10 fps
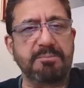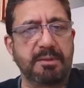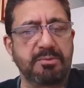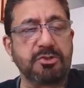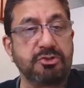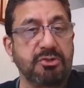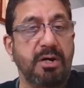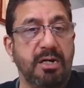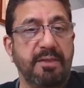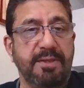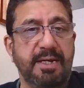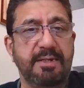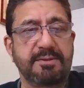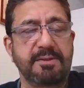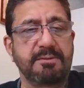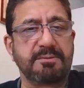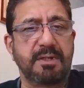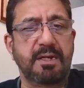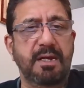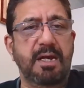be able to draw on that. So
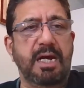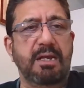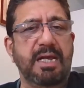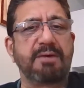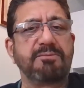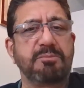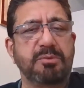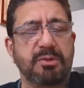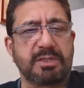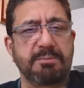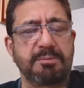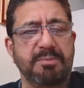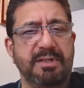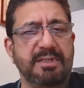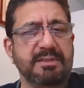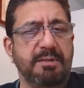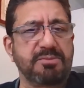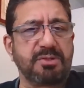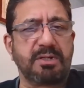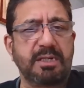I'll have more capabilities. I'm
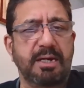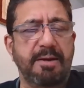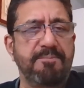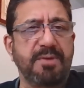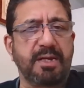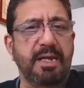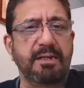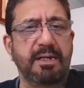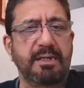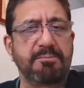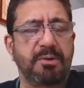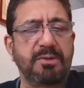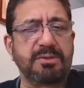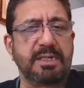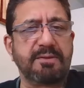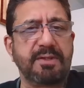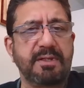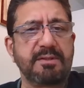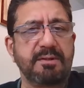sorry. Again, I apologize that